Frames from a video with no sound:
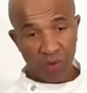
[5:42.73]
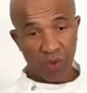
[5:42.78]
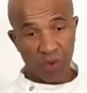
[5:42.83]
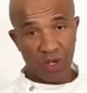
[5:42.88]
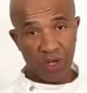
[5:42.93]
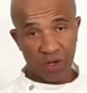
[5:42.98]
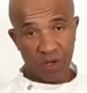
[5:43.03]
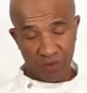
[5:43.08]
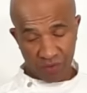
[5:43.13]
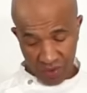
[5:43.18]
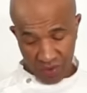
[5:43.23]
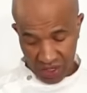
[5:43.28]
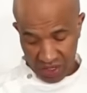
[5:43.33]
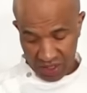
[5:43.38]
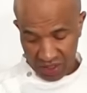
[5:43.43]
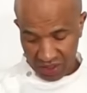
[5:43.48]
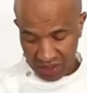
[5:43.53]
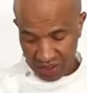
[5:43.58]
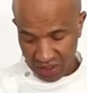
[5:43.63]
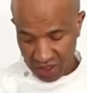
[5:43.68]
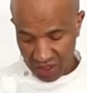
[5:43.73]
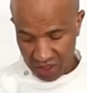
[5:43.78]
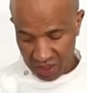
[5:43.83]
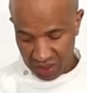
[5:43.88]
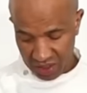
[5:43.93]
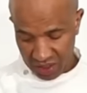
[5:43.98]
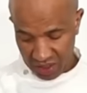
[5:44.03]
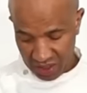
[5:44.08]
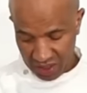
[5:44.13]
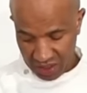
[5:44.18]
we're going to
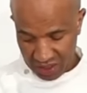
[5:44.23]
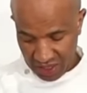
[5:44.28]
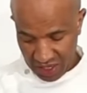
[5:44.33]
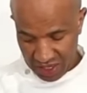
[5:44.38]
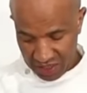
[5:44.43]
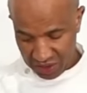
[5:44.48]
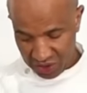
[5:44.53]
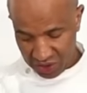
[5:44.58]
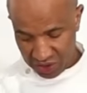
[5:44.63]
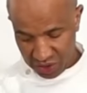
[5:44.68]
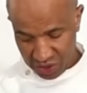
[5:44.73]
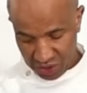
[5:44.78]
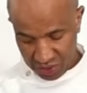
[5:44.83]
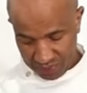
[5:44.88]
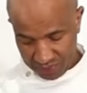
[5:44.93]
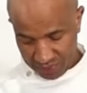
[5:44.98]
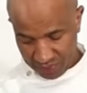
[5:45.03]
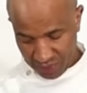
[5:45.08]
reinsert the tension